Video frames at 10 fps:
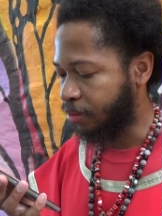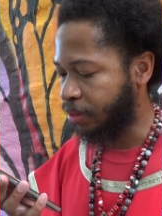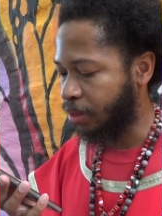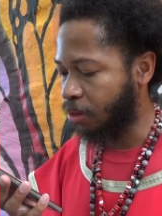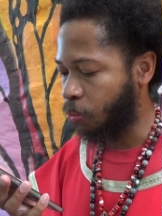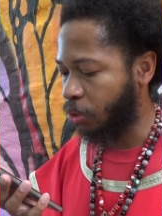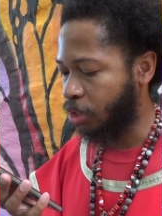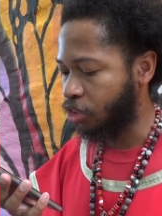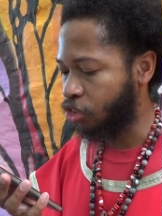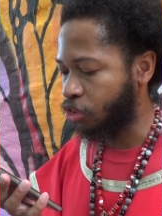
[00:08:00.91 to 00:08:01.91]
there
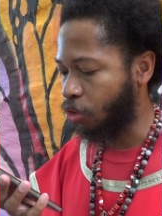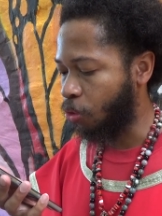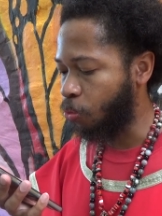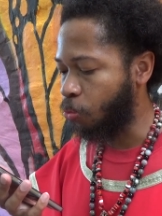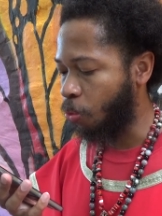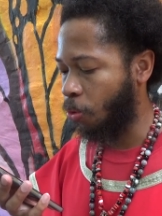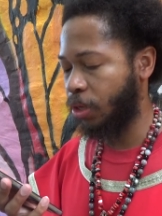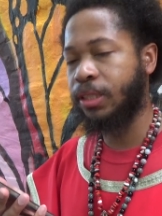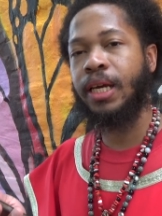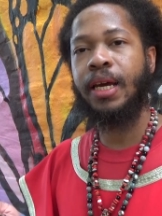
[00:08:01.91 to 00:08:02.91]
was no
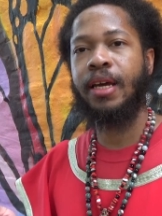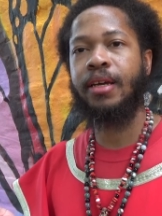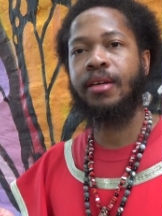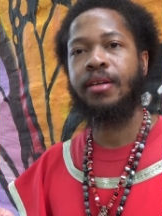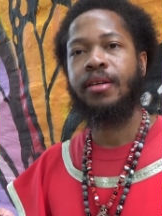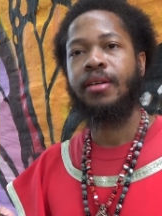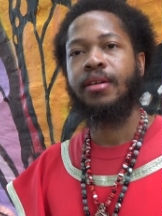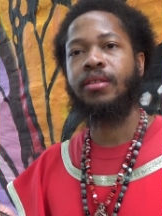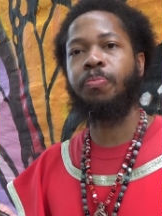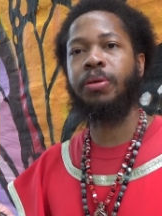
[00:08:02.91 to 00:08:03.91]
warning. Yeah,
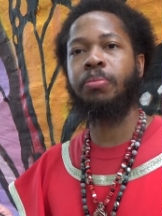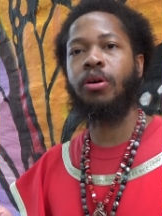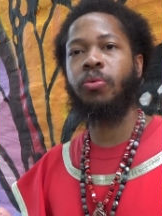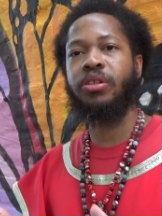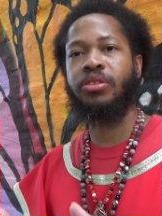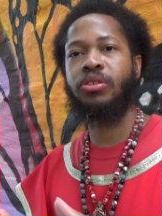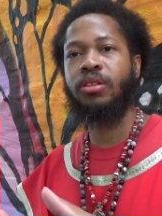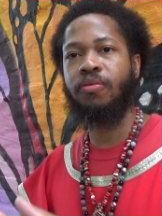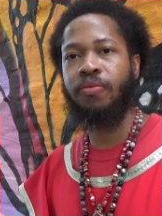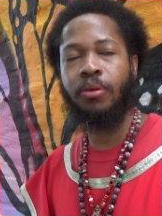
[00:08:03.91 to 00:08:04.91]
the people of what
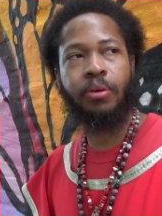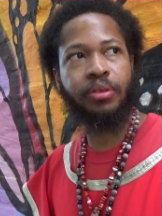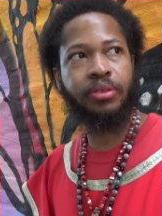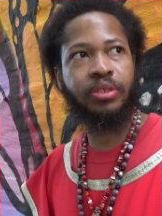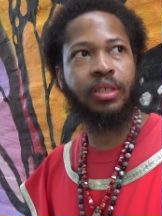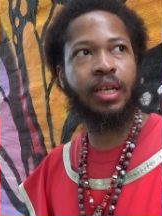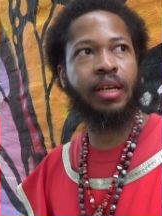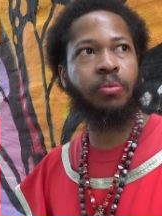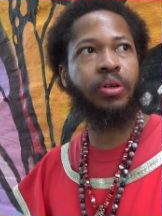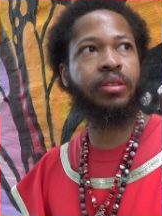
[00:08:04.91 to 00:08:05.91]
Southern Florida said
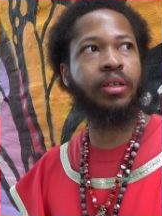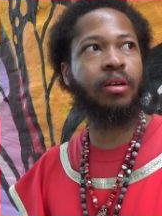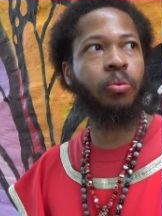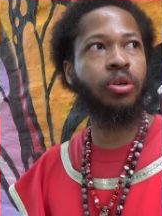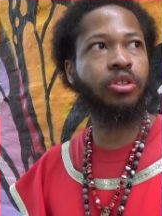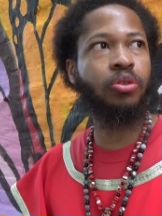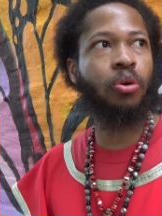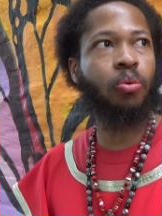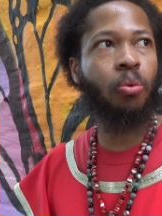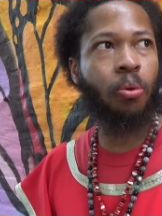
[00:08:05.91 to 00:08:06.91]
that what there was no
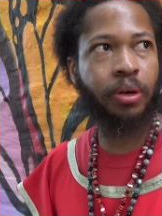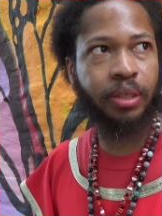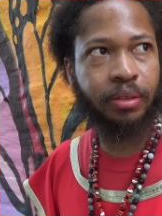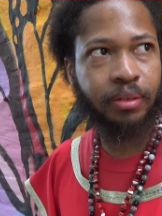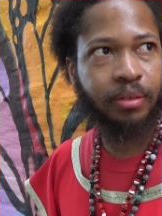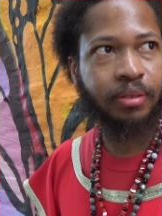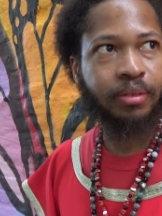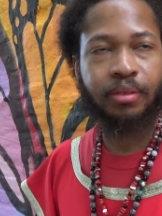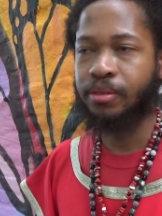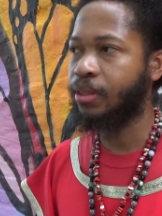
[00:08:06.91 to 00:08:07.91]
warning.
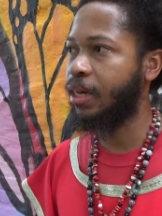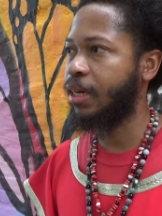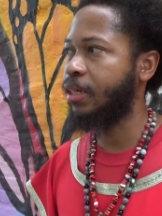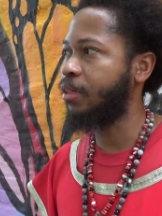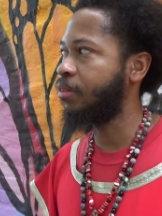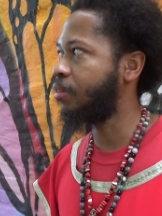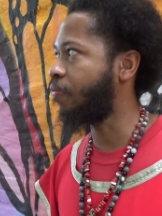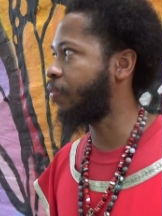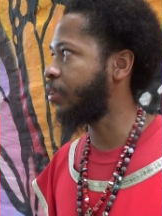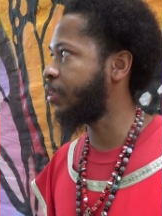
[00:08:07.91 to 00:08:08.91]
All right, the
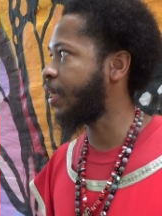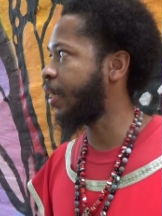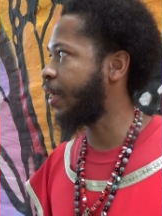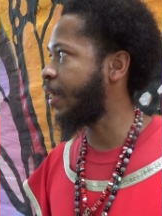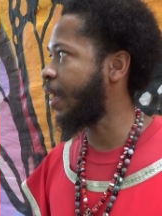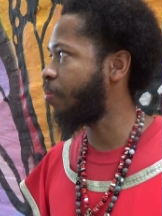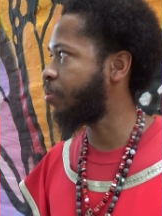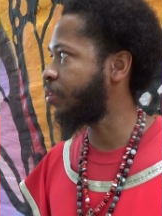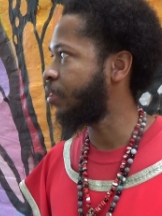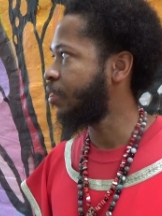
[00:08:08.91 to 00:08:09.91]
flood that had
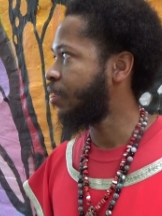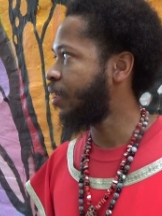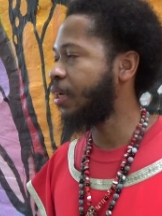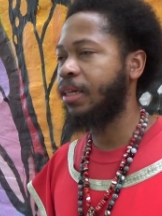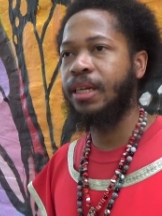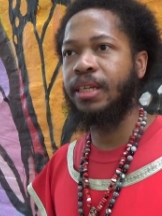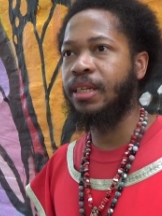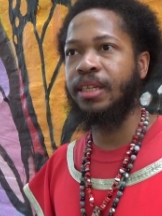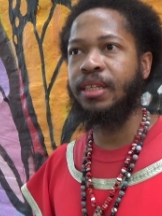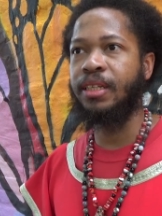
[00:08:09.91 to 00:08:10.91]
happened. Hey,
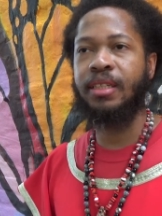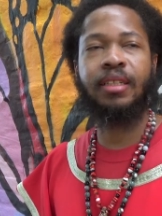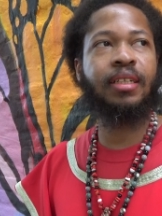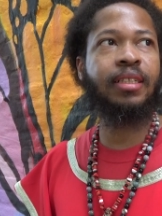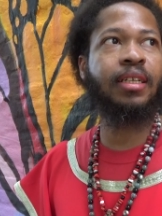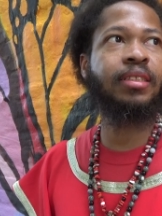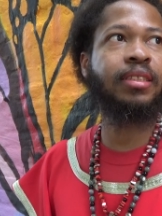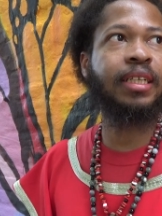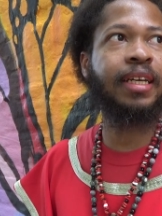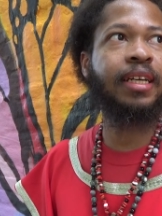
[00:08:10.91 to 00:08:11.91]
hey, hey, they
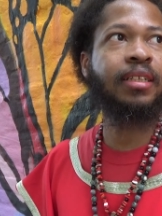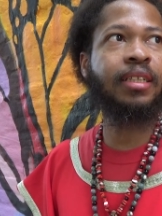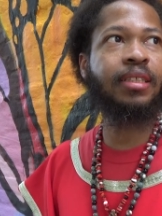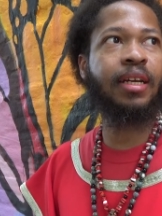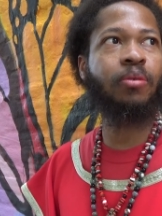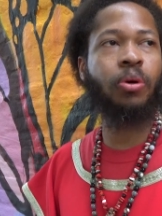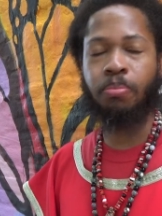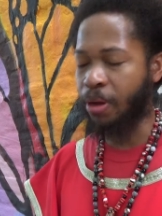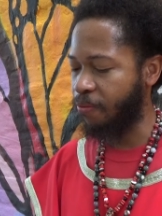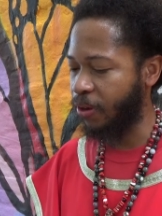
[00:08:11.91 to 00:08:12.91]
say they say that what
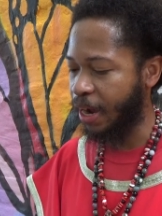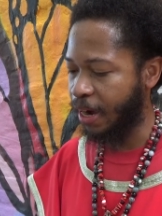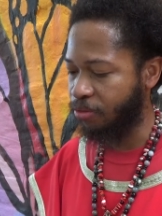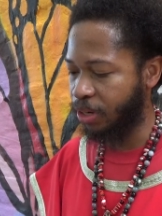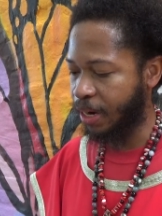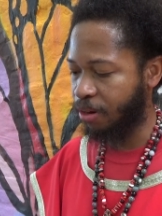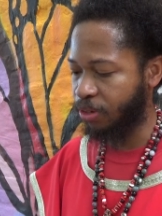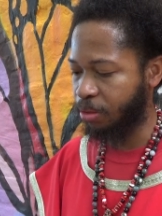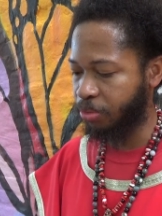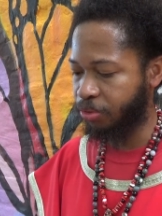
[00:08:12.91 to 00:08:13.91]
matter of fact I read I
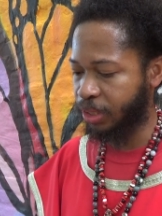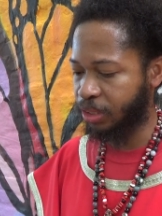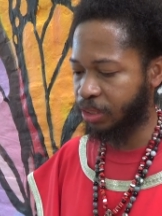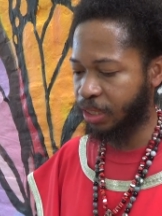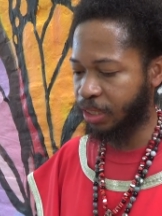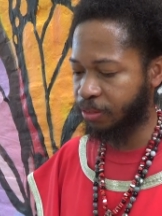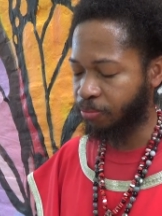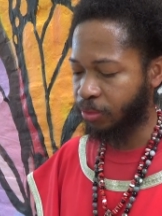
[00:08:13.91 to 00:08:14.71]
read let me read it says